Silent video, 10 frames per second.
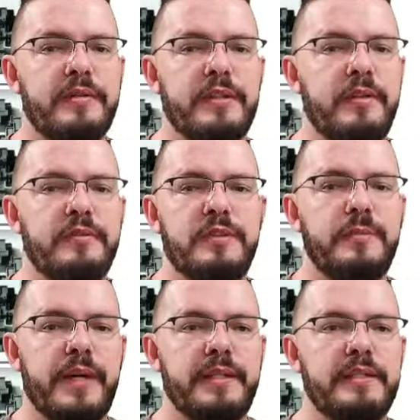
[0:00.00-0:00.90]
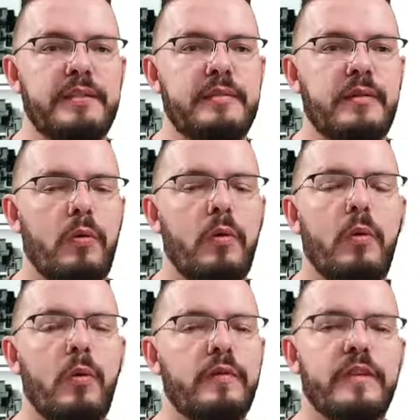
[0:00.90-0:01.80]
space.
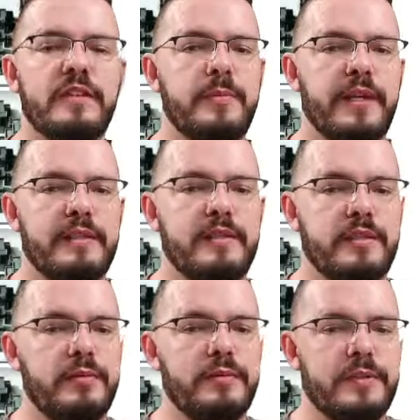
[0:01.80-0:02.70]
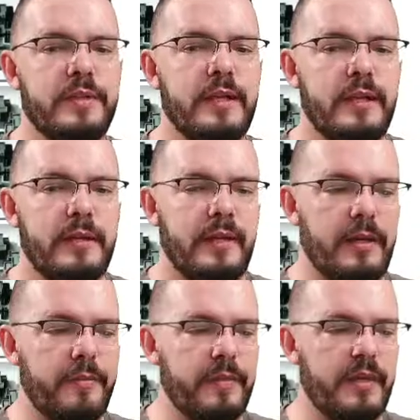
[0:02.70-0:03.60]
All of the space is used.
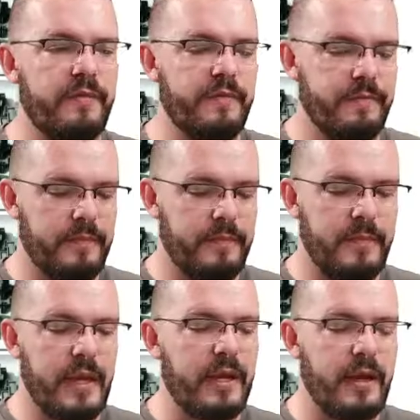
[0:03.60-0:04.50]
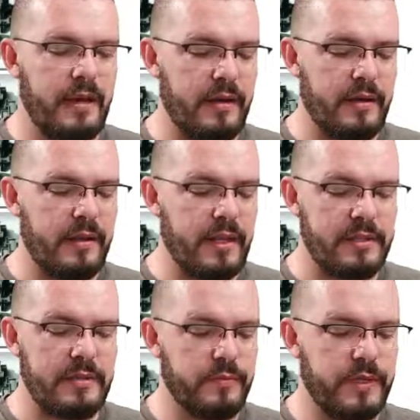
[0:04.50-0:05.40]
And I think
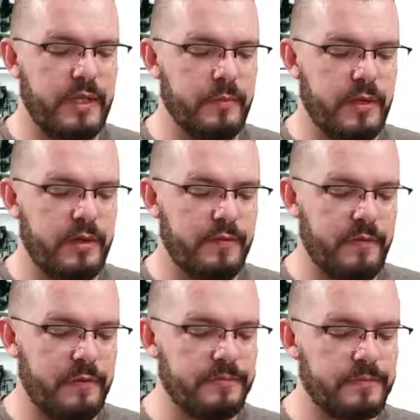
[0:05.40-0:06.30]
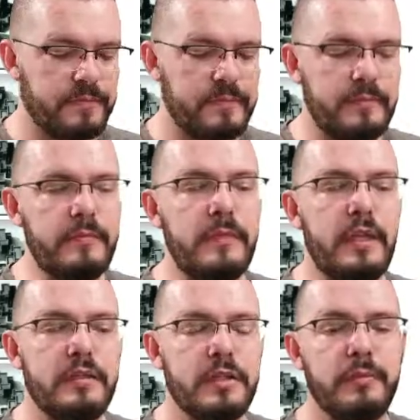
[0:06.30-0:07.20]
that's really wonderful.
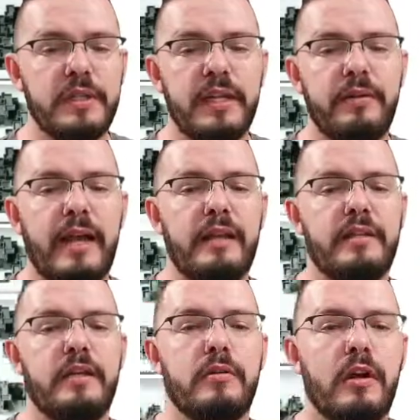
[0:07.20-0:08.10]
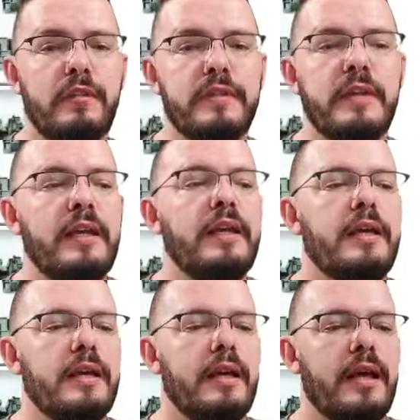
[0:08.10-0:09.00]
So materiality and craft.
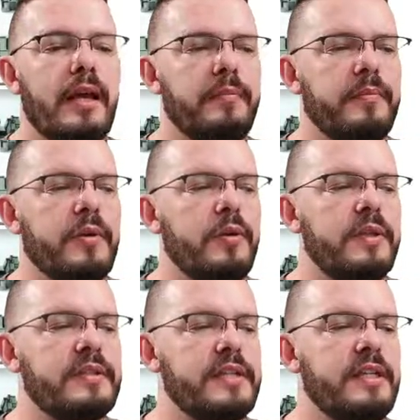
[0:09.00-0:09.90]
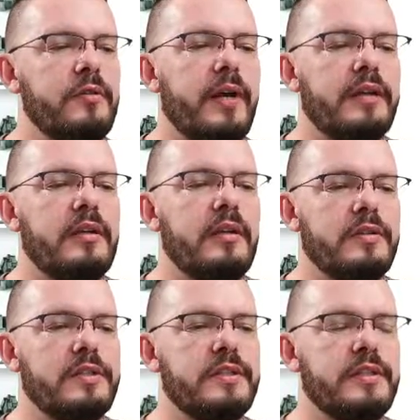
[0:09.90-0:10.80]
You can see quite an
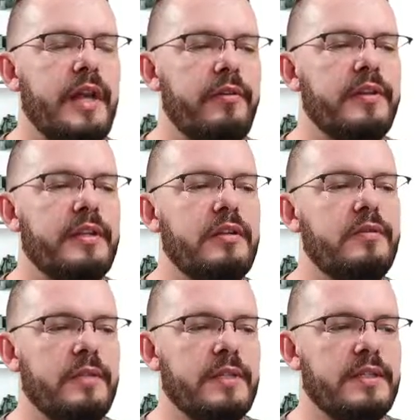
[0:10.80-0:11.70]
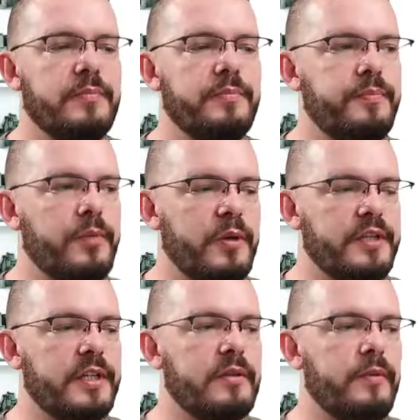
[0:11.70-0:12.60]
austerity to this
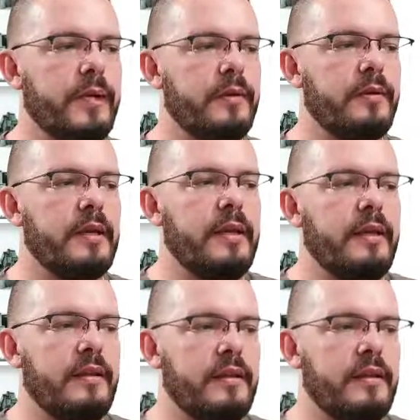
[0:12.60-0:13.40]
project, where the